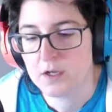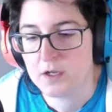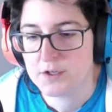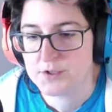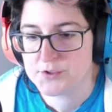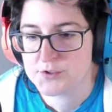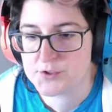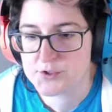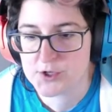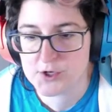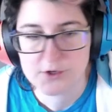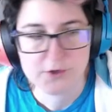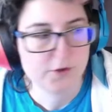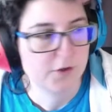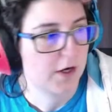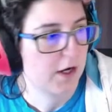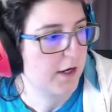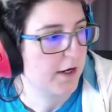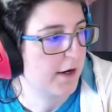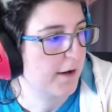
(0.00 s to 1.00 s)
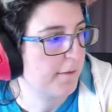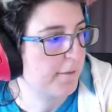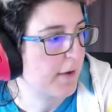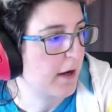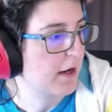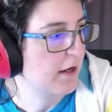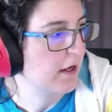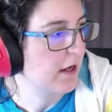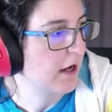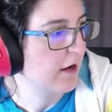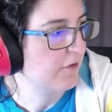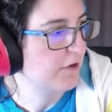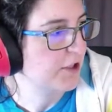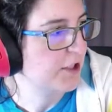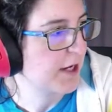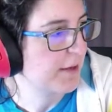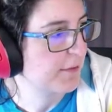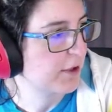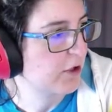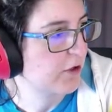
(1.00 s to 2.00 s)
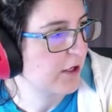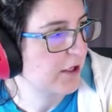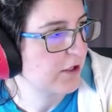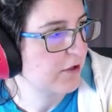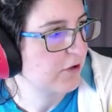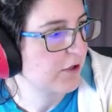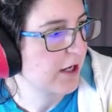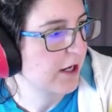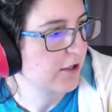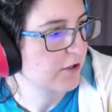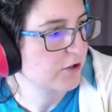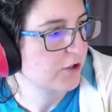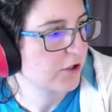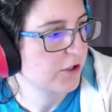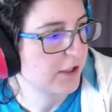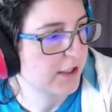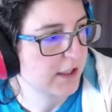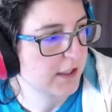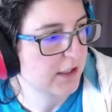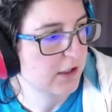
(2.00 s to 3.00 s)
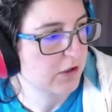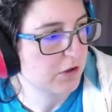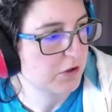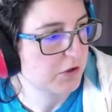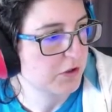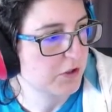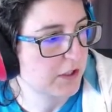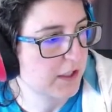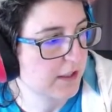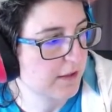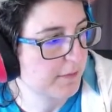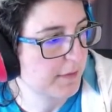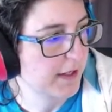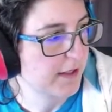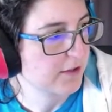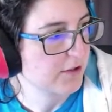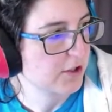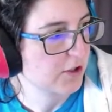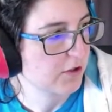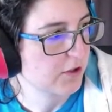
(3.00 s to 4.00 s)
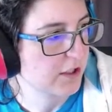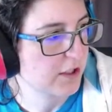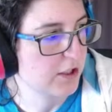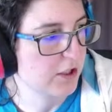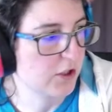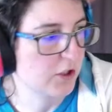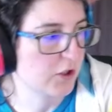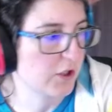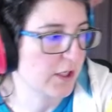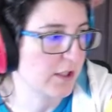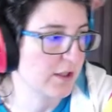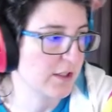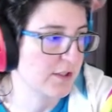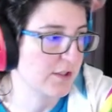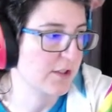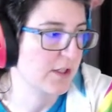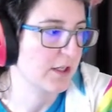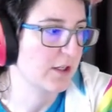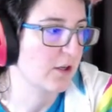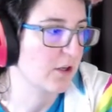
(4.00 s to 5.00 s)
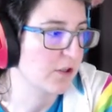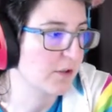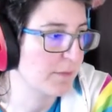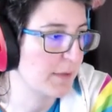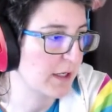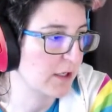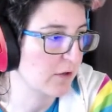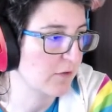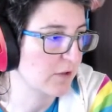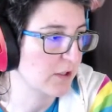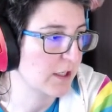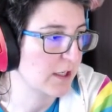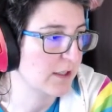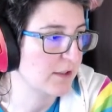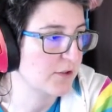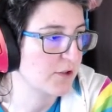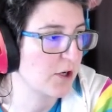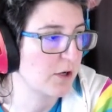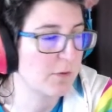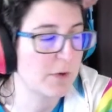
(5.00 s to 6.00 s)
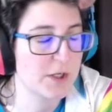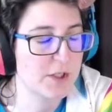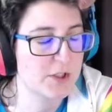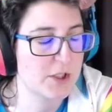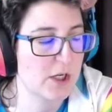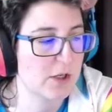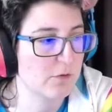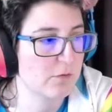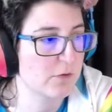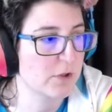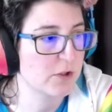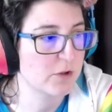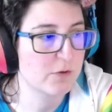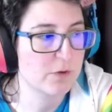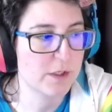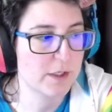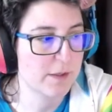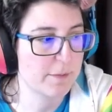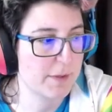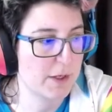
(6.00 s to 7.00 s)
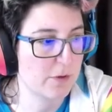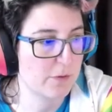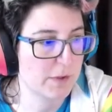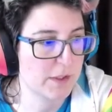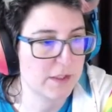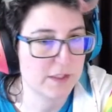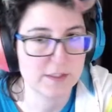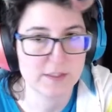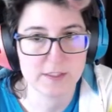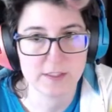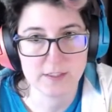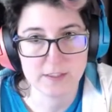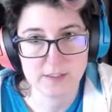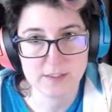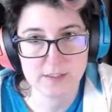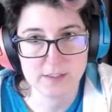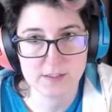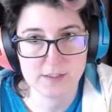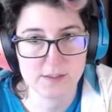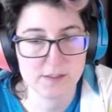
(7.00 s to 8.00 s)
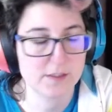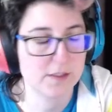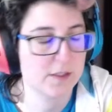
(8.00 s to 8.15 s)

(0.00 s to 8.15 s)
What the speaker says: So every time you create a new character, you get gold, you get a battle token, and you get this thing called a makeover kit. So I want to talk real quick about what this is.